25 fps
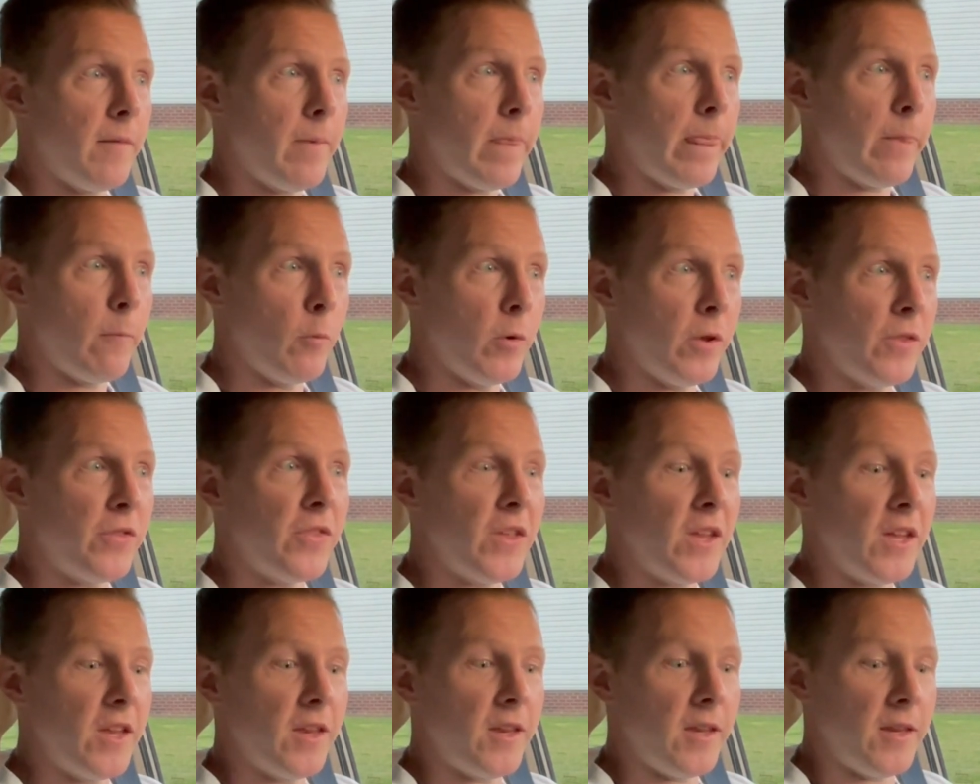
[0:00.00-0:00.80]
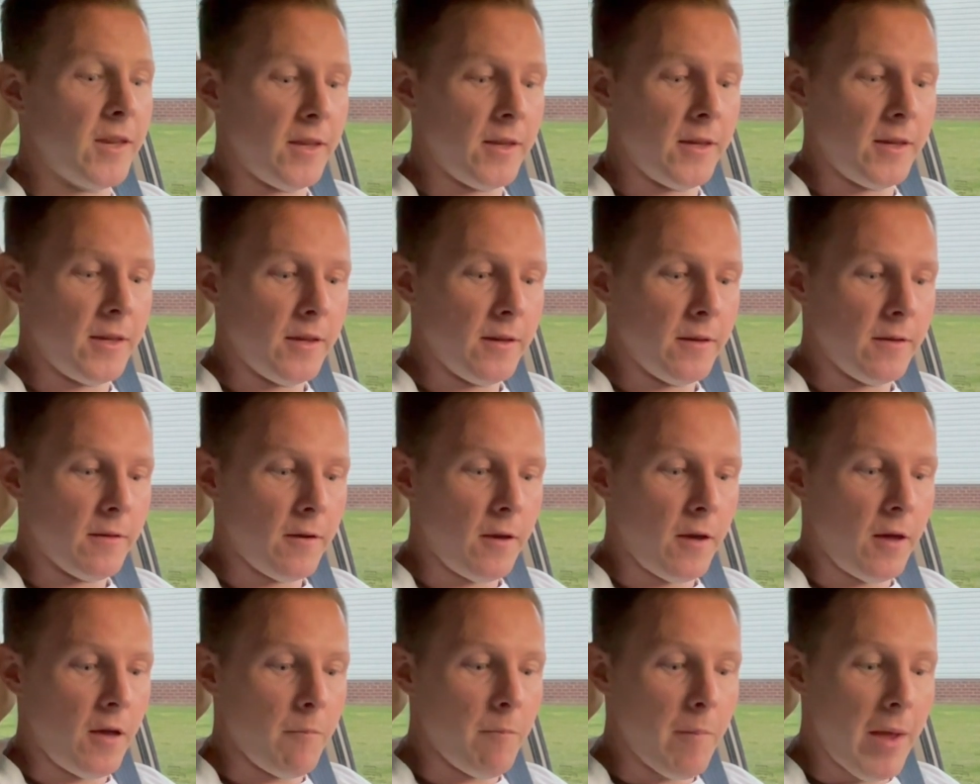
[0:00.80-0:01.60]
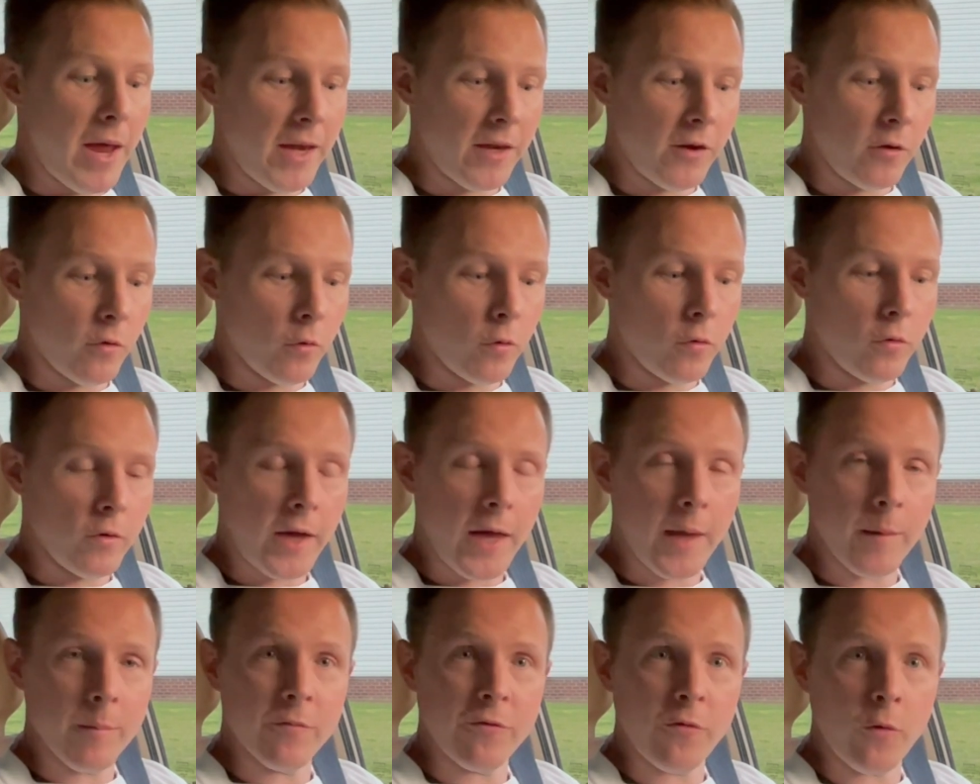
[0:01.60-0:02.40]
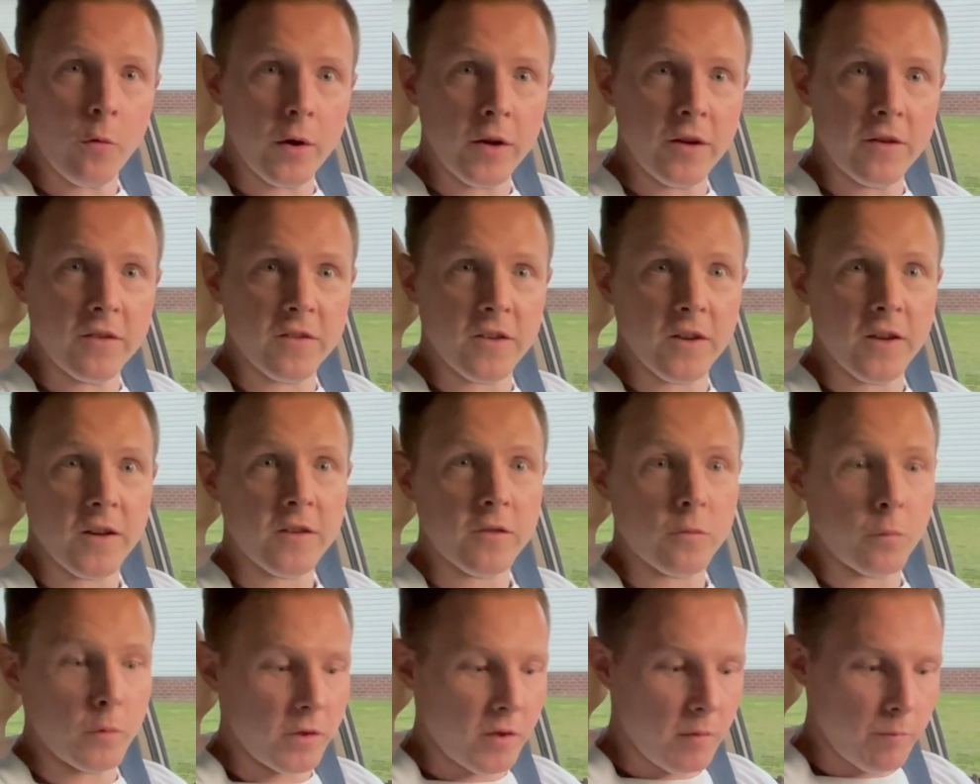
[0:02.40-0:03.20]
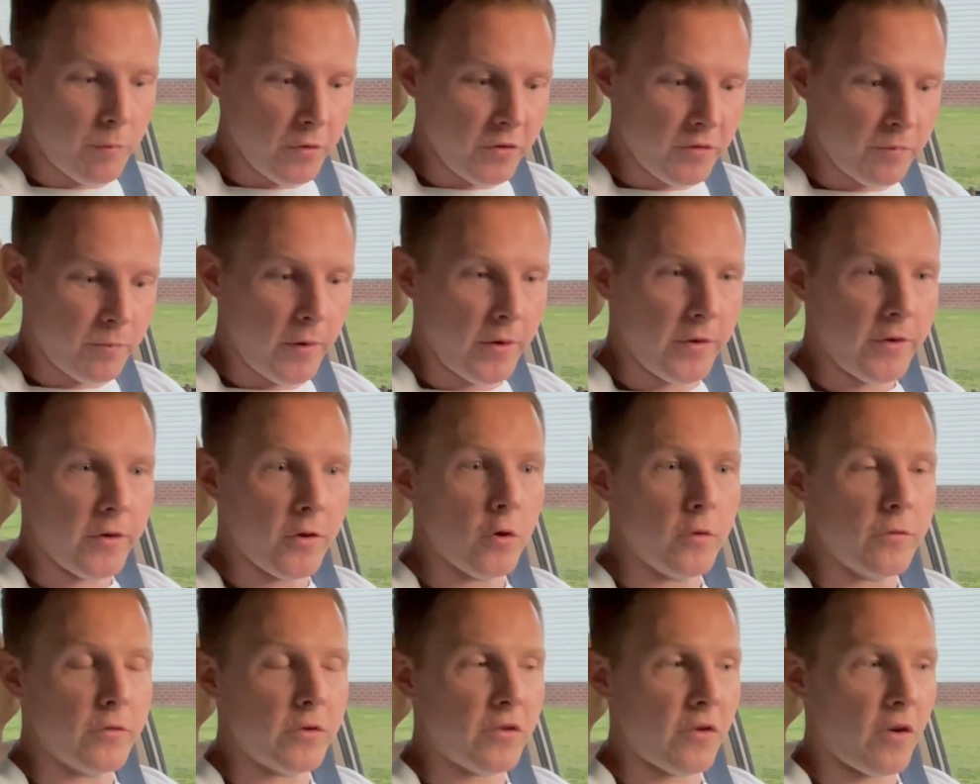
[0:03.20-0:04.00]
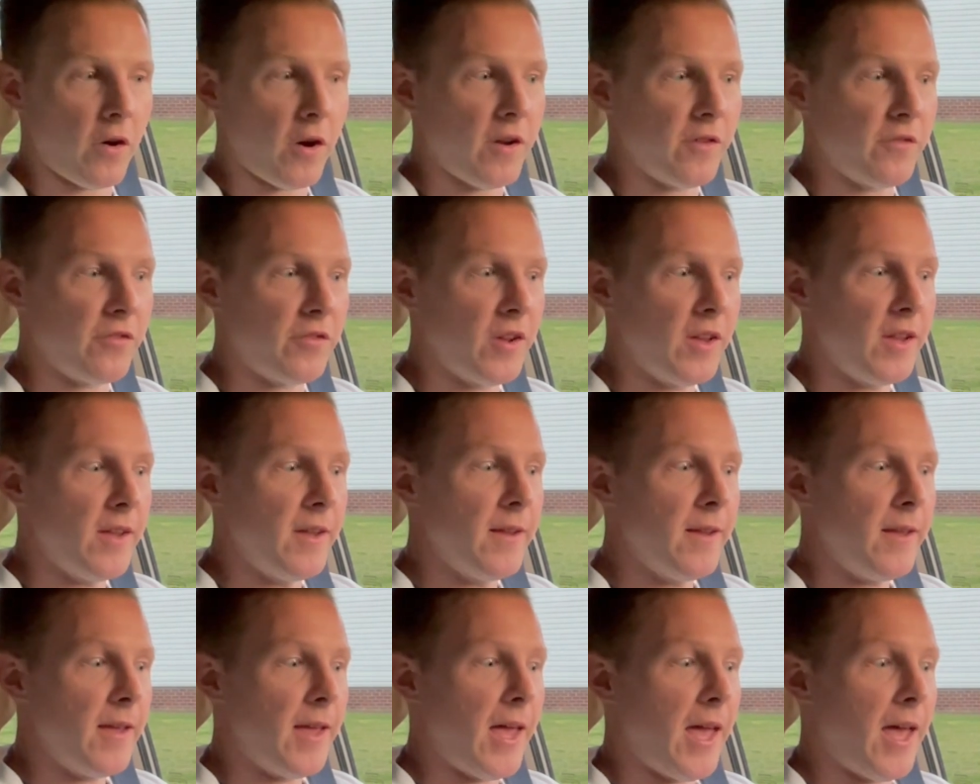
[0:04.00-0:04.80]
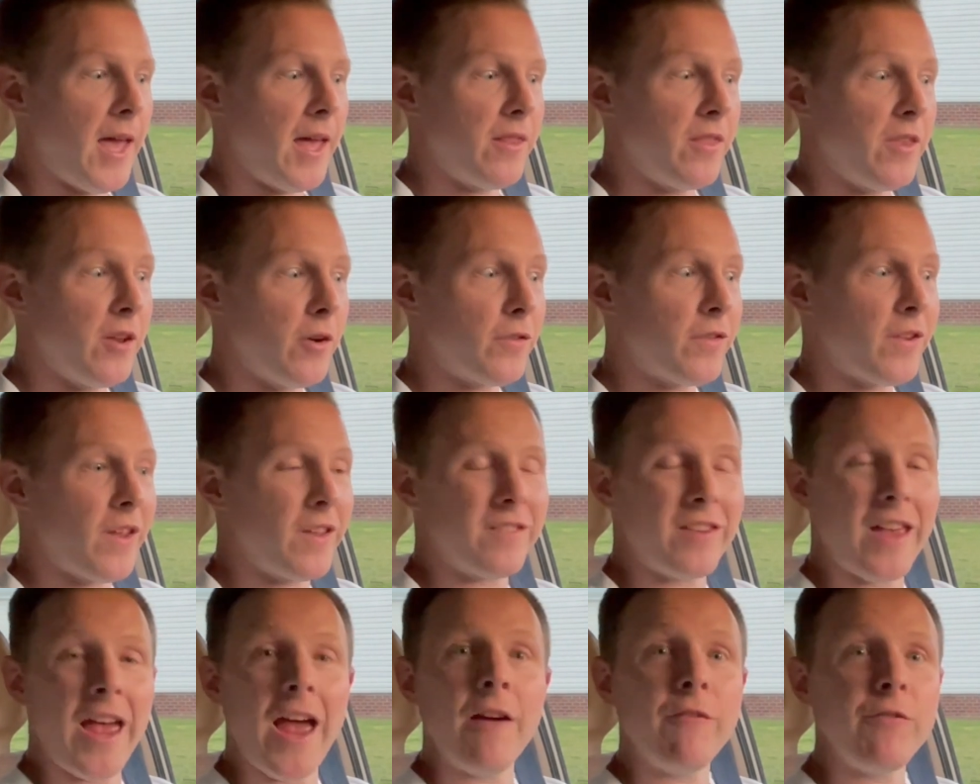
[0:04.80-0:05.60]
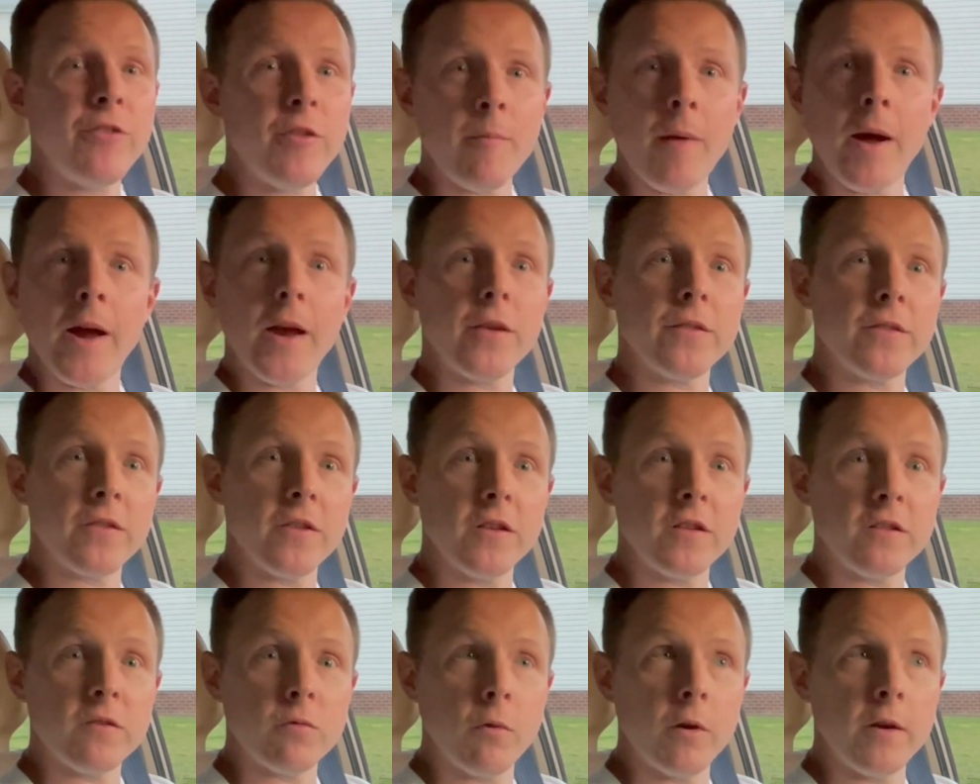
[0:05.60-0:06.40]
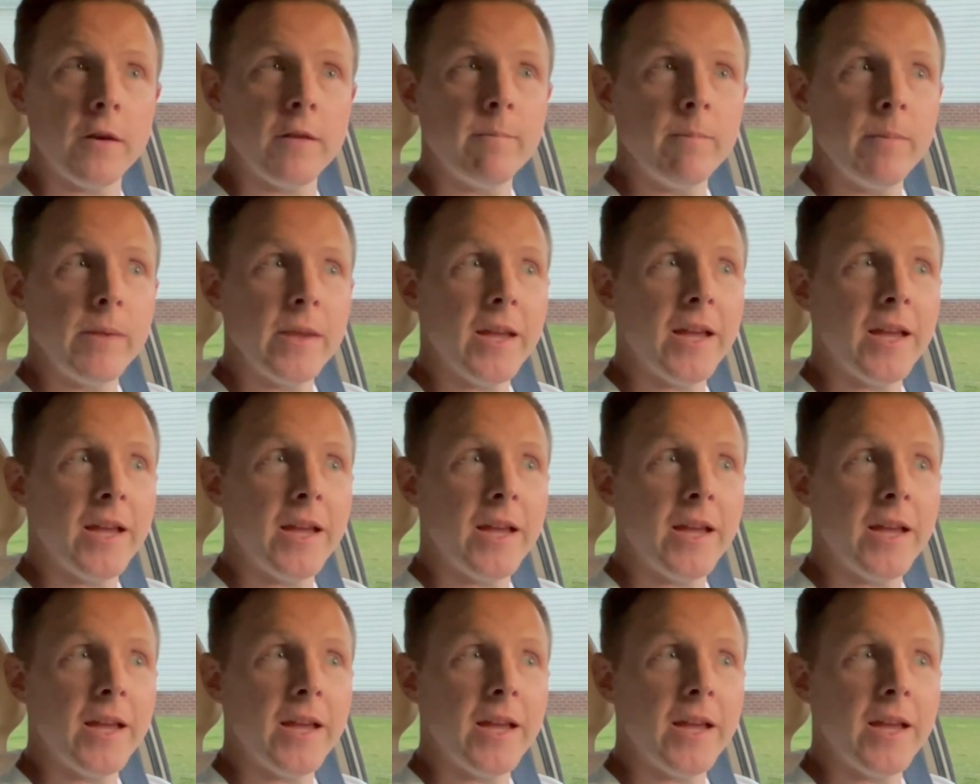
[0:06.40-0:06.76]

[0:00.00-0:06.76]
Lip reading: with the manual M46 with the push-button overdrive, and theirs has half the miles of this one.